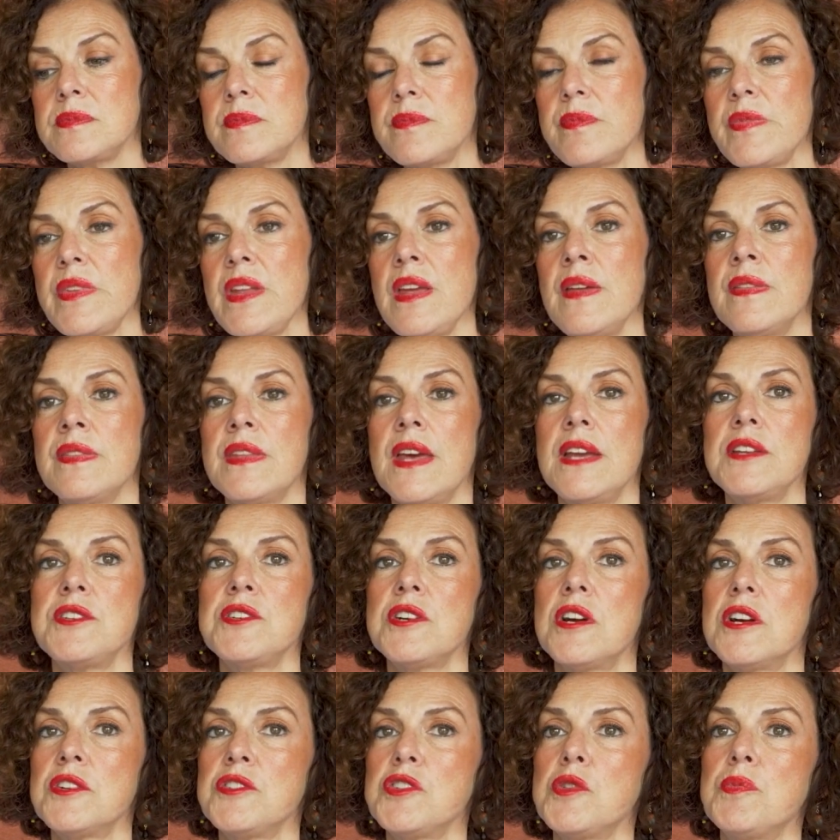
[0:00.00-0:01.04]
they charge
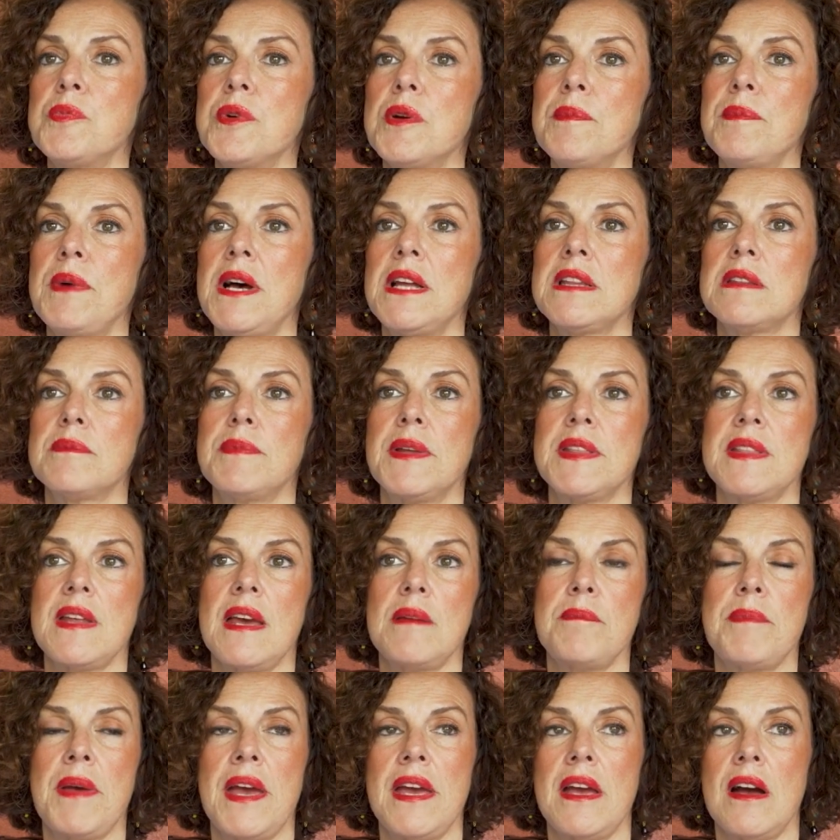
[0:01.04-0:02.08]
you per month, but they
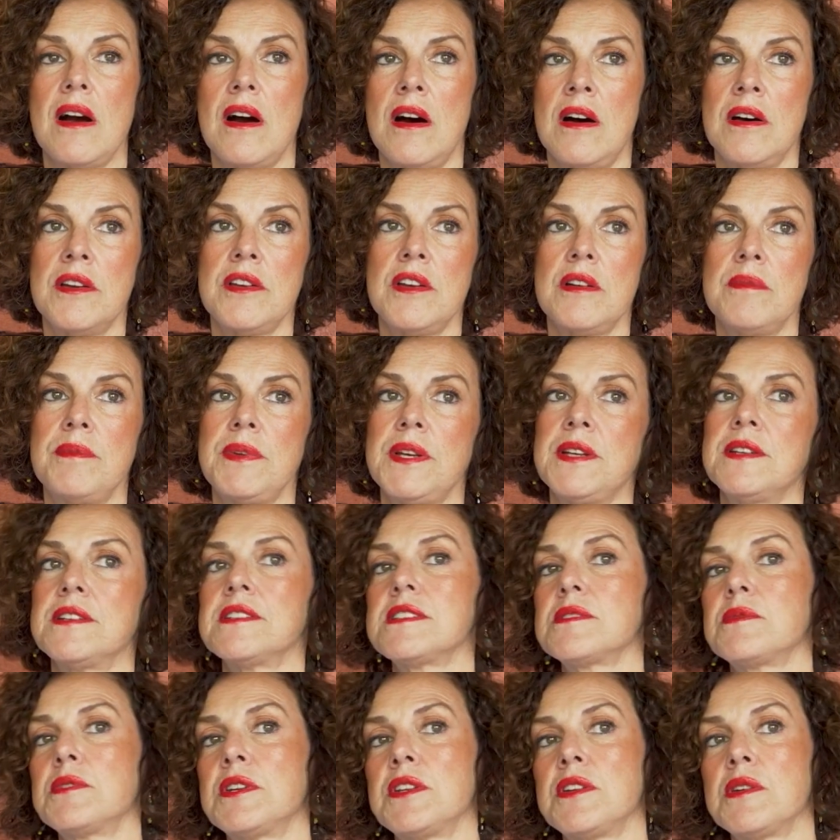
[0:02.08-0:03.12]
pay all your bills. When
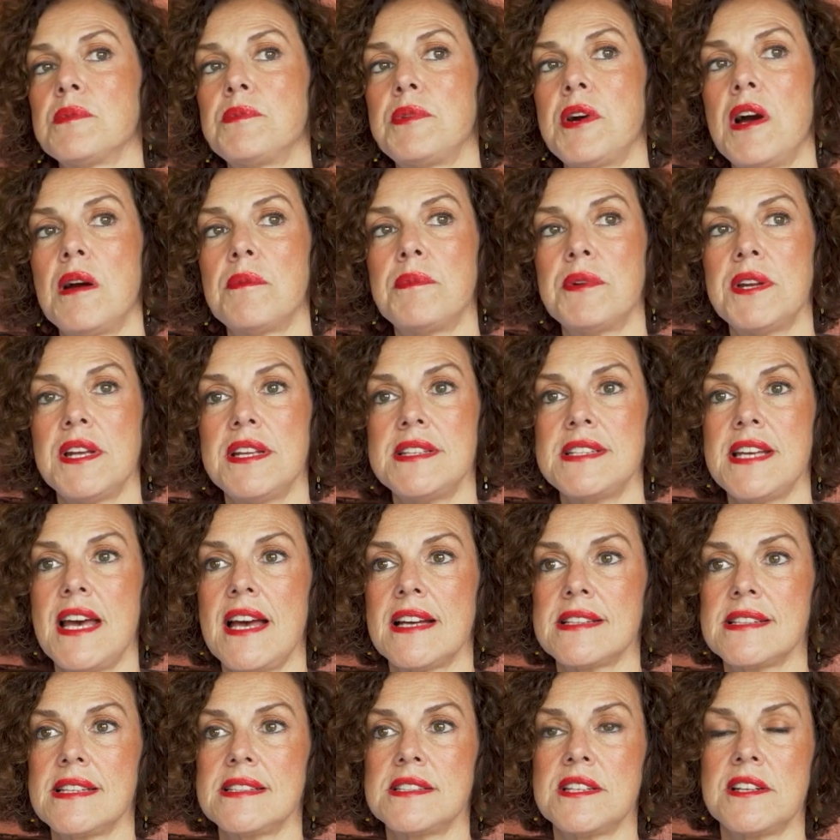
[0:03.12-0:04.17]
your property
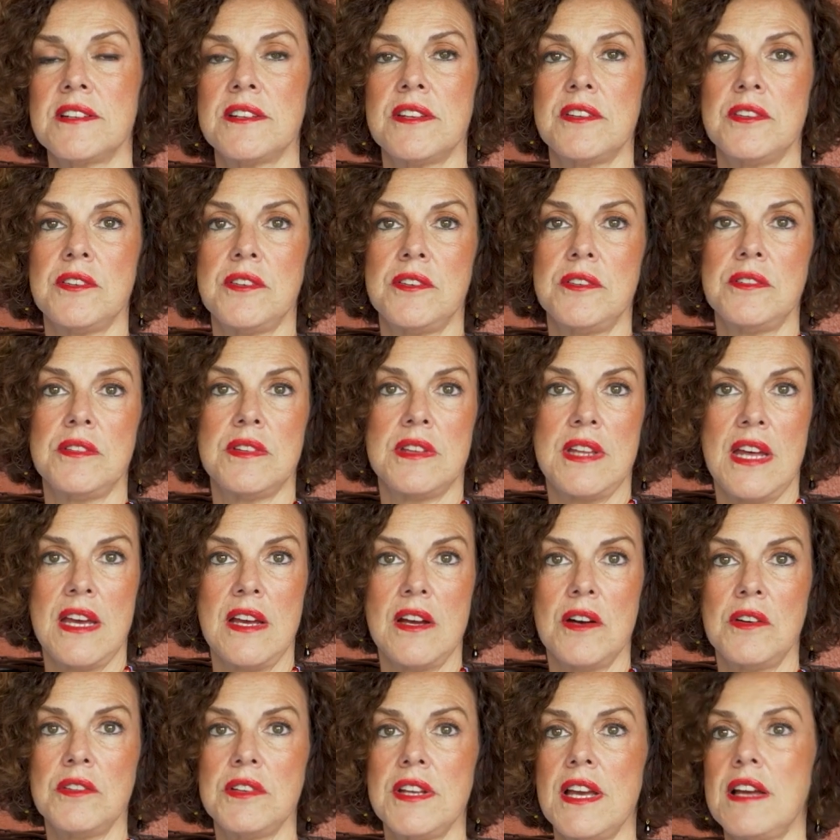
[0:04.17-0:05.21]
taxes are due, they go
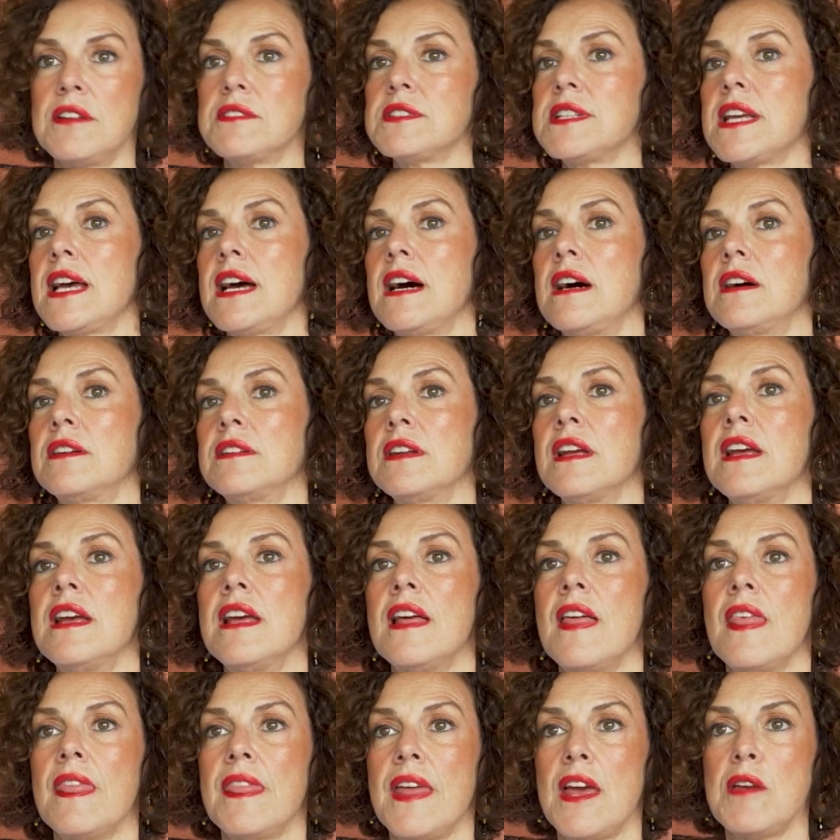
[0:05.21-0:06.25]
downtown,
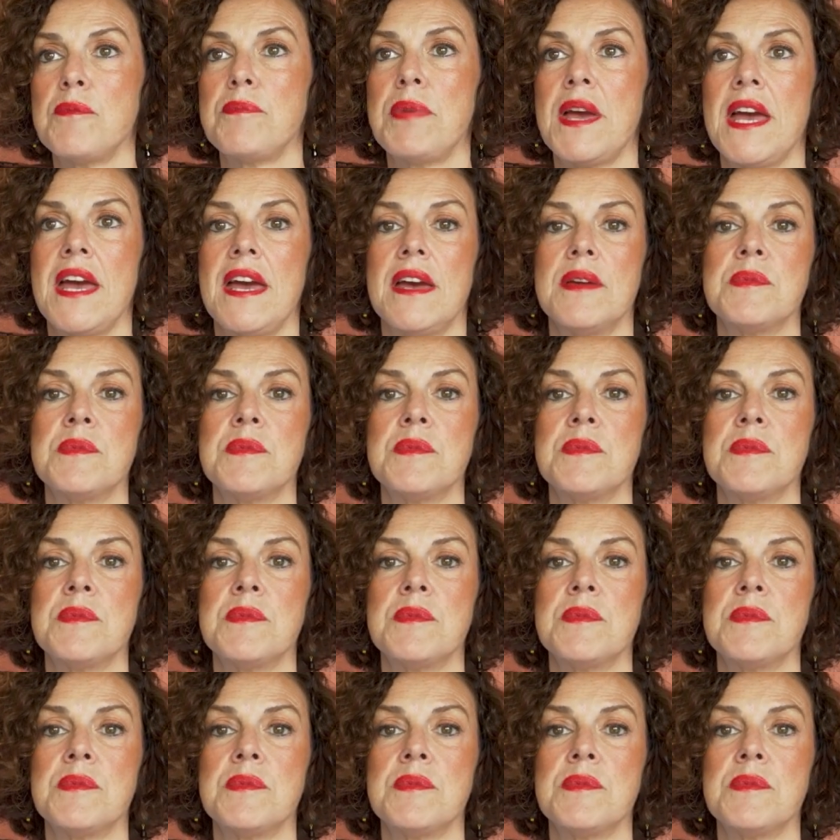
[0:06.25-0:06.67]
they pay.